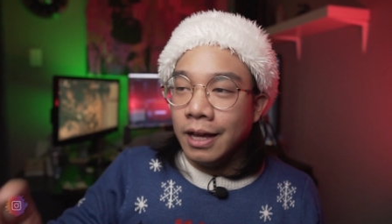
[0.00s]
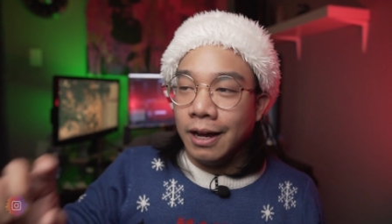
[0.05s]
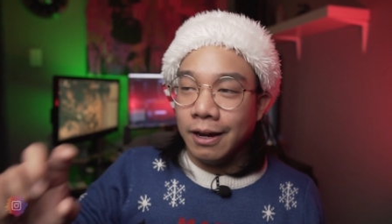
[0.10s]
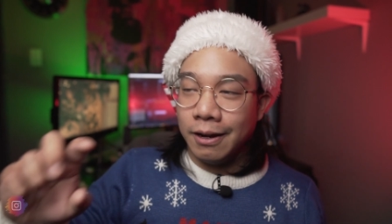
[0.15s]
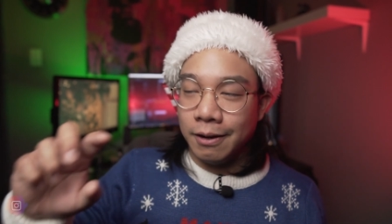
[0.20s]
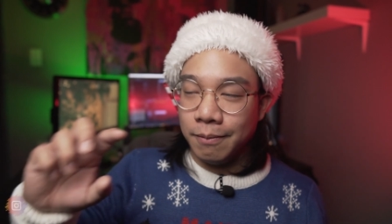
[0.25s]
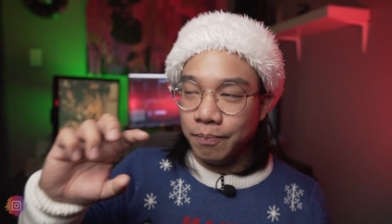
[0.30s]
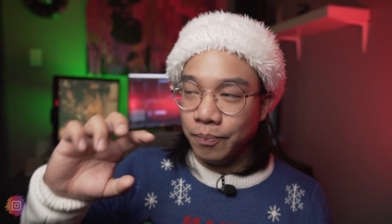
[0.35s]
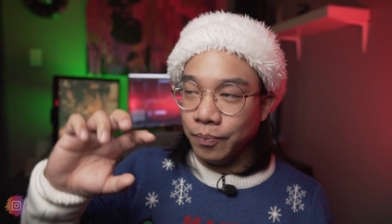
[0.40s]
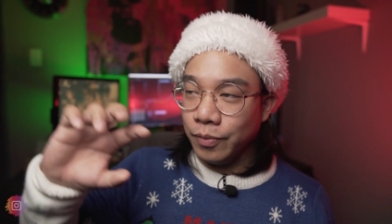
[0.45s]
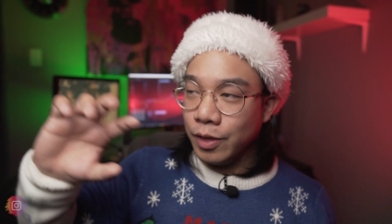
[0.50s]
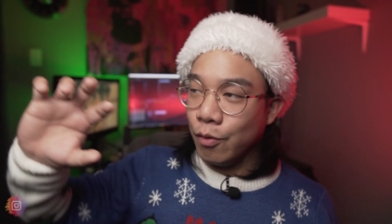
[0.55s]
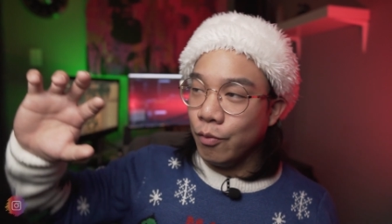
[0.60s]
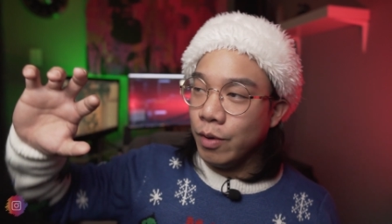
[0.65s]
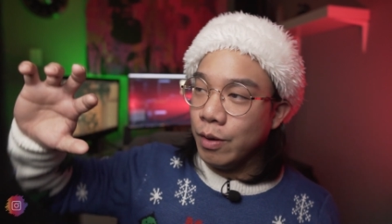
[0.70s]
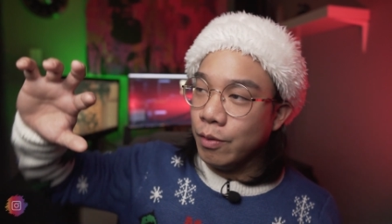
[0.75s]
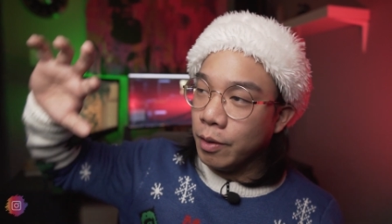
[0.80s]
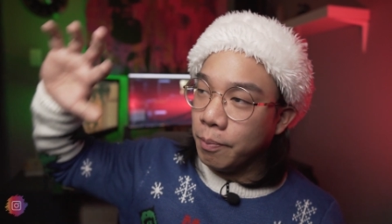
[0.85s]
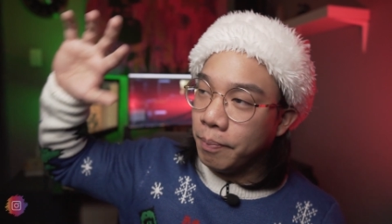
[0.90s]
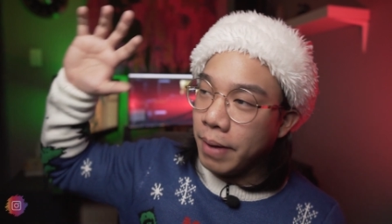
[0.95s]
Um,
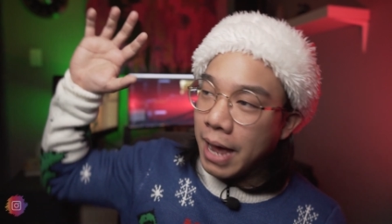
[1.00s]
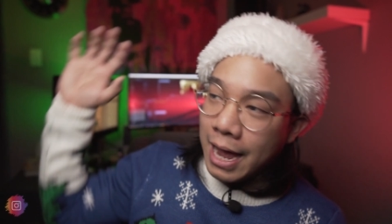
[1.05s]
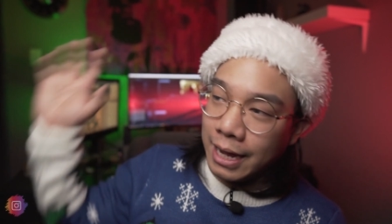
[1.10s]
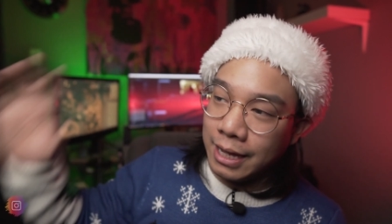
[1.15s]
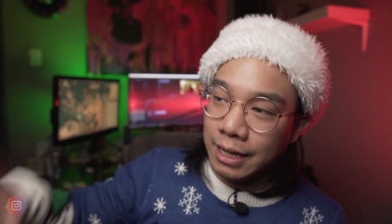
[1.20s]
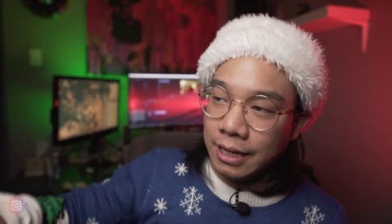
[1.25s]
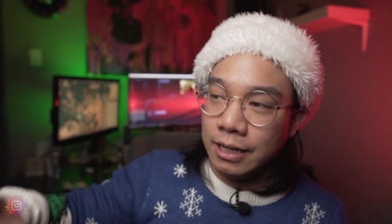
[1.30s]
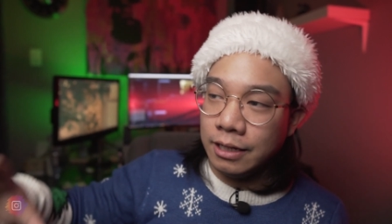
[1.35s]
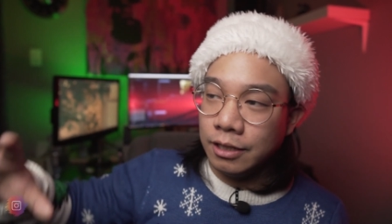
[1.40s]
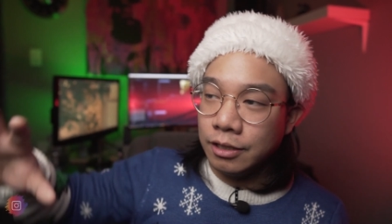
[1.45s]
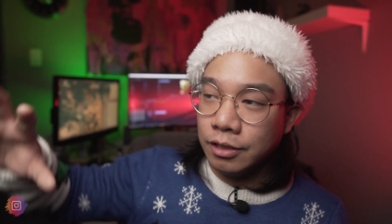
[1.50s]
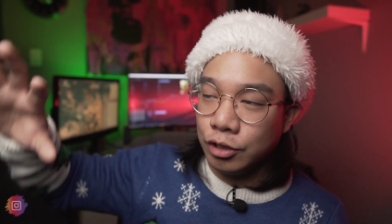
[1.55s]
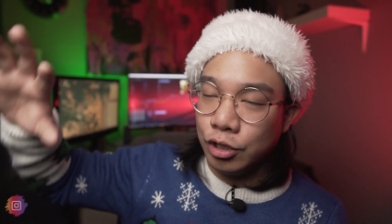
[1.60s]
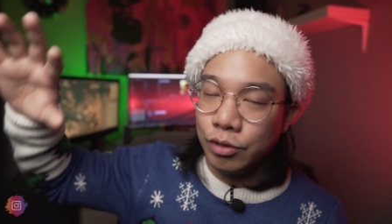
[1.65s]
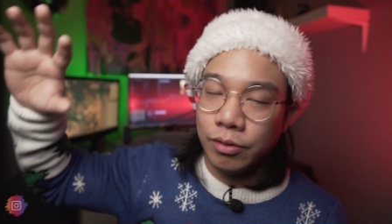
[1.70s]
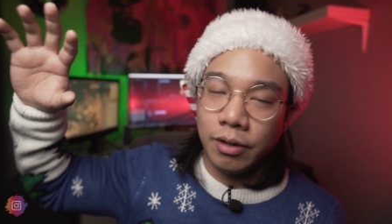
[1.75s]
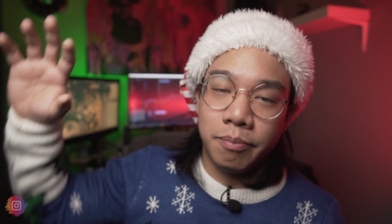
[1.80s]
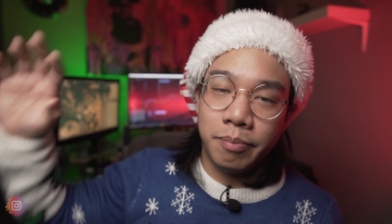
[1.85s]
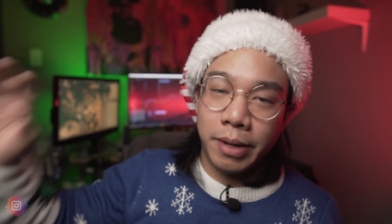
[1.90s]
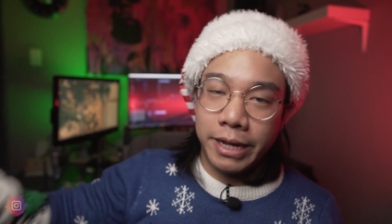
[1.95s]
we would pack
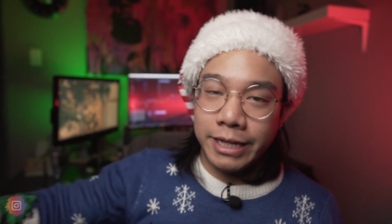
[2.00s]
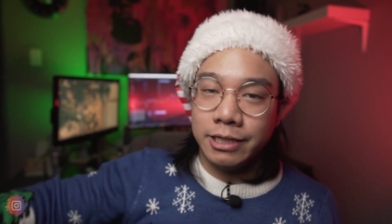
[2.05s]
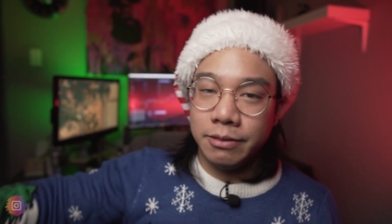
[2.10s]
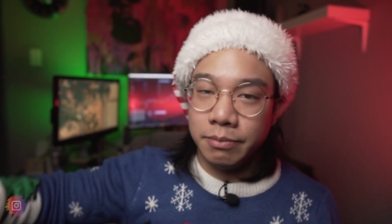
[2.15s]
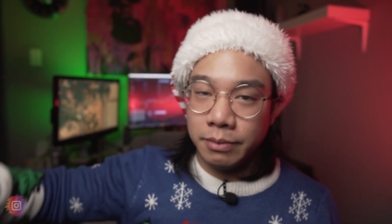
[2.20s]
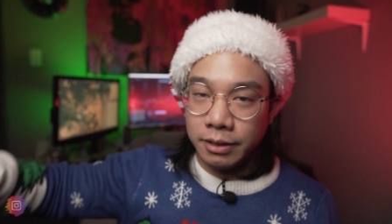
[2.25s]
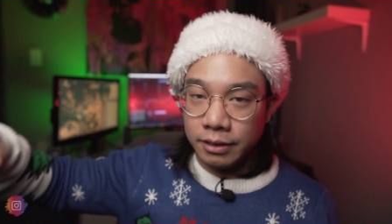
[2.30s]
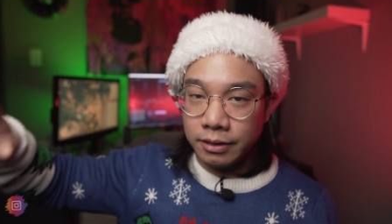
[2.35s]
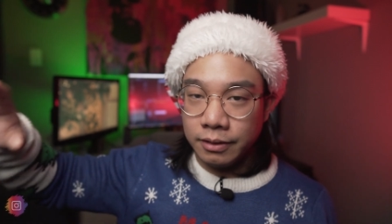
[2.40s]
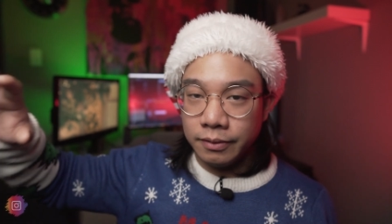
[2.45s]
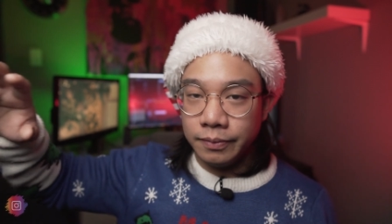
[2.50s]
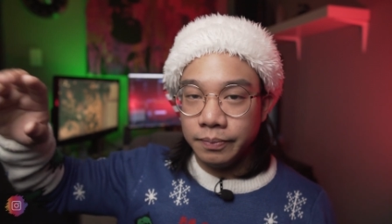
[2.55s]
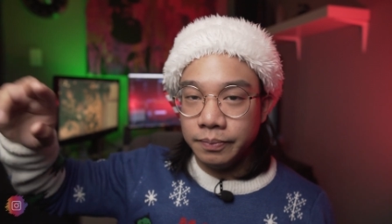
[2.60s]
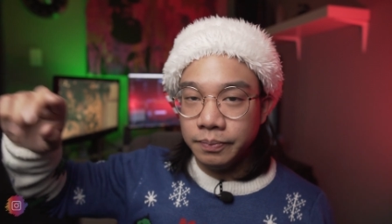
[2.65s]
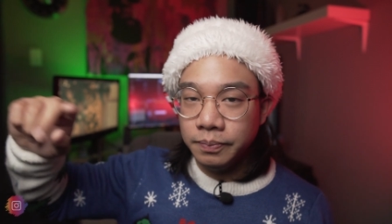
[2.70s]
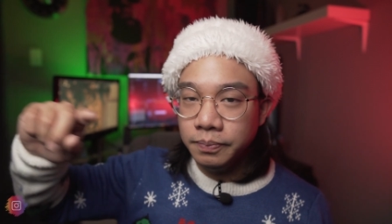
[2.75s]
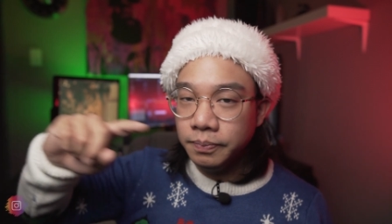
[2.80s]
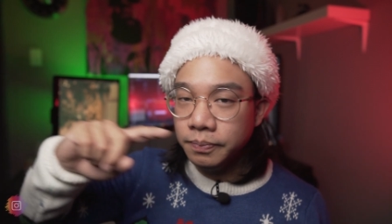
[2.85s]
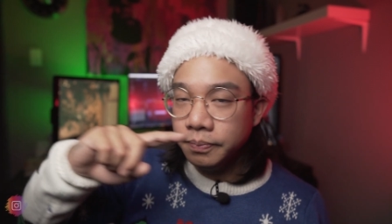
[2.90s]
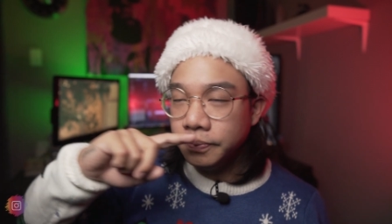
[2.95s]
into a basement
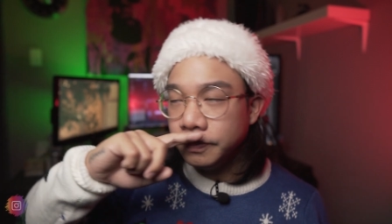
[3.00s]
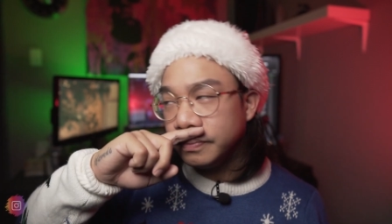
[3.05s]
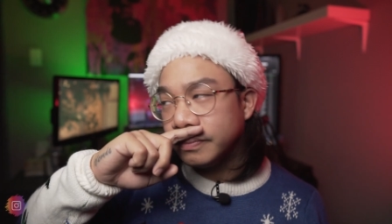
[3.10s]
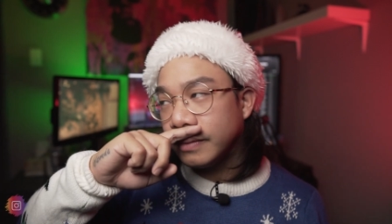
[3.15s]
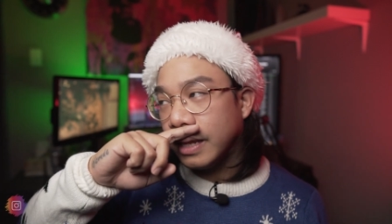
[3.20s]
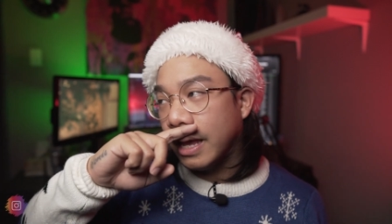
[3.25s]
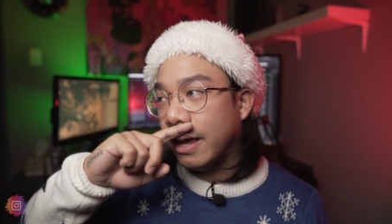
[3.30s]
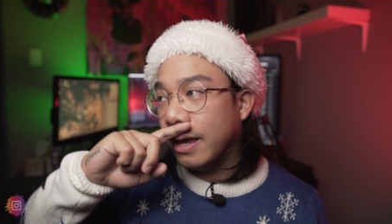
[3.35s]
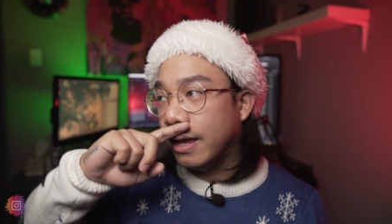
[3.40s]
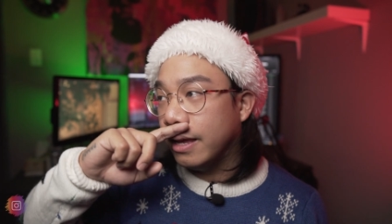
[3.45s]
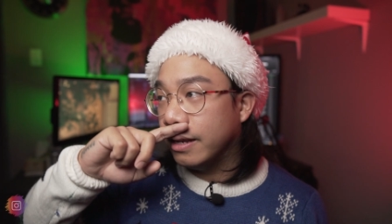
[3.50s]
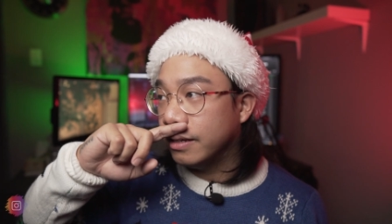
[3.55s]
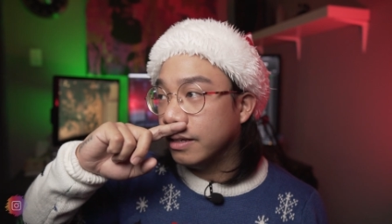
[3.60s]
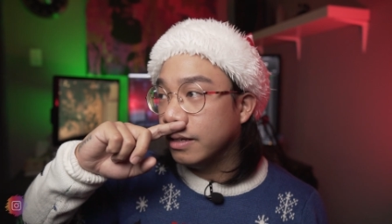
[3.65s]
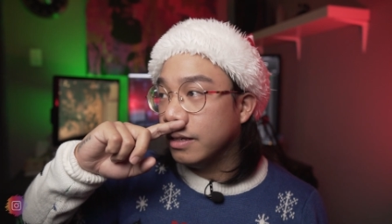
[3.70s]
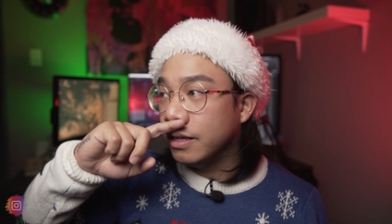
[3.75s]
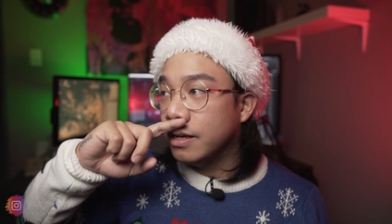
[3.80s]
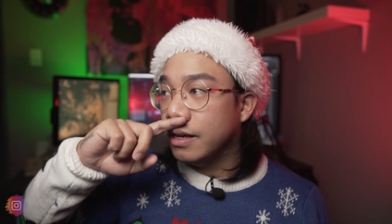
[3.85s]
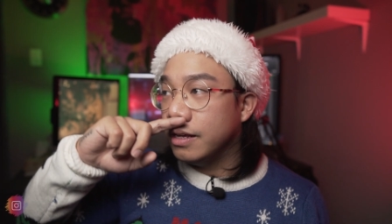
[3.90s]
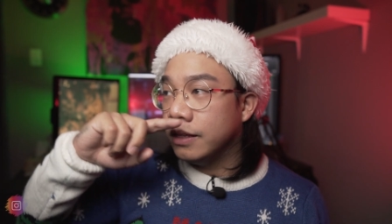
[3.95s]
and
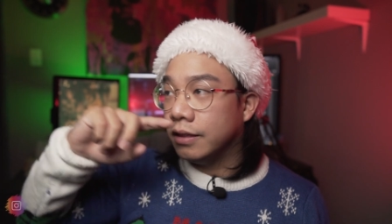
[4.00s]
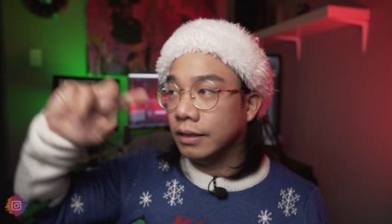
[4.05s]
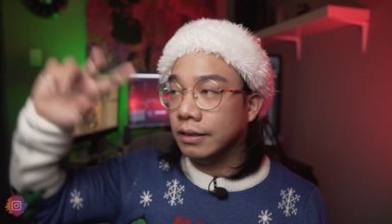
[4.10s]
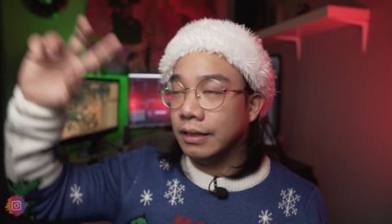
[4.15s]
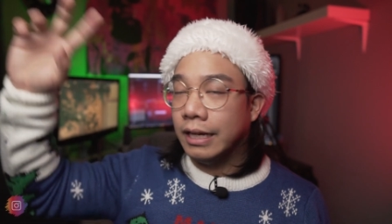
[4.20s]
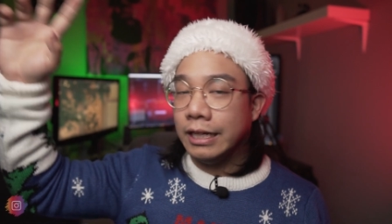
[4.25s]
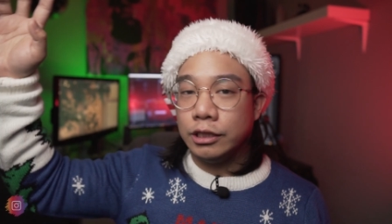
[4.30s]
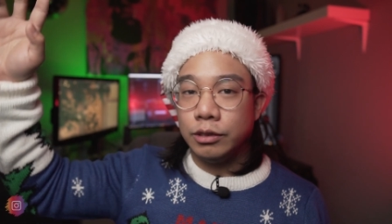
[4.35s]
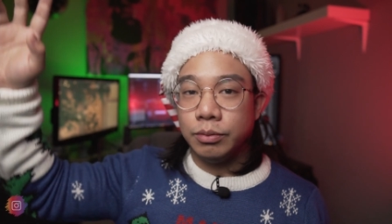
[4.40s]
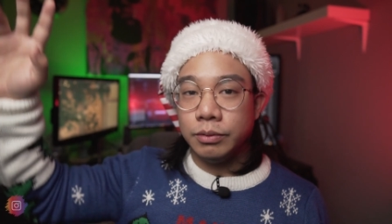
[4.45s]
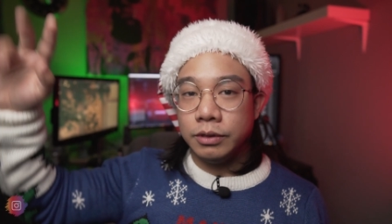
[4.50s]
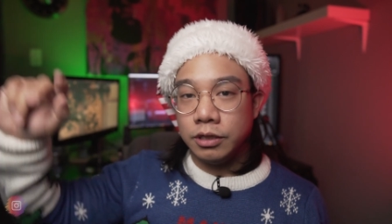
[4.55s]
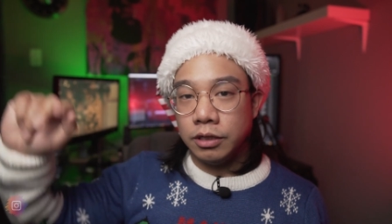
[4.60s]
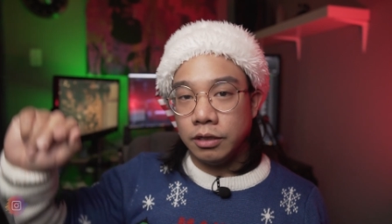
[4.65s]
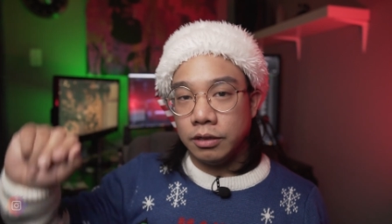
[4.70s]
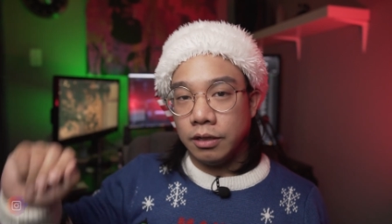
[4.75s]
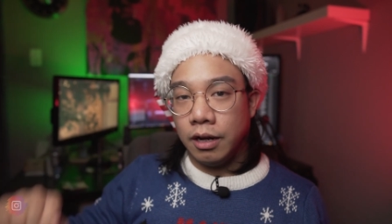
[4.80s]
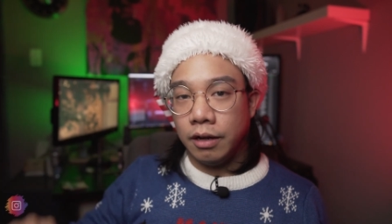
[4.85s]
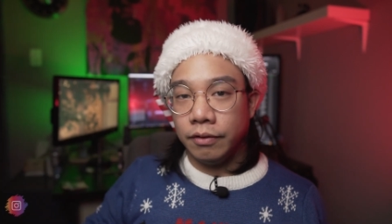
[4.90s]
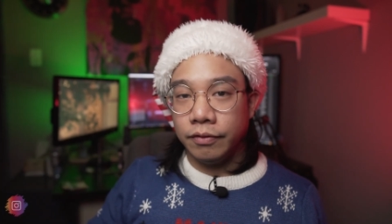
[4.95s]
the lights would
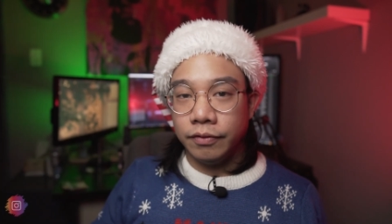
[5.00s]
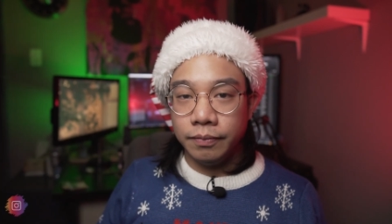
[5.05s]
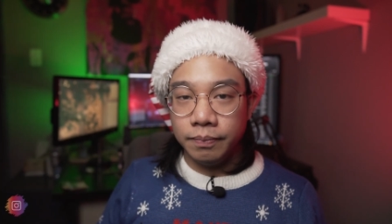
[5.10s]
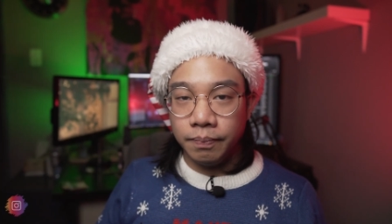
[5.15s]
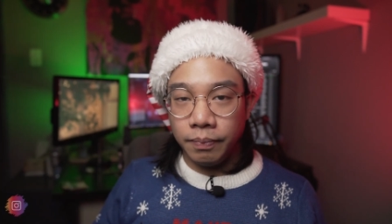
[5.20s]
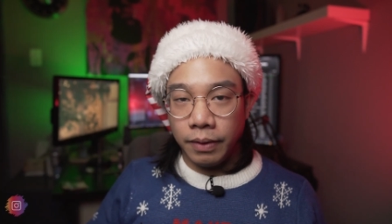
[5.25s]
turn off.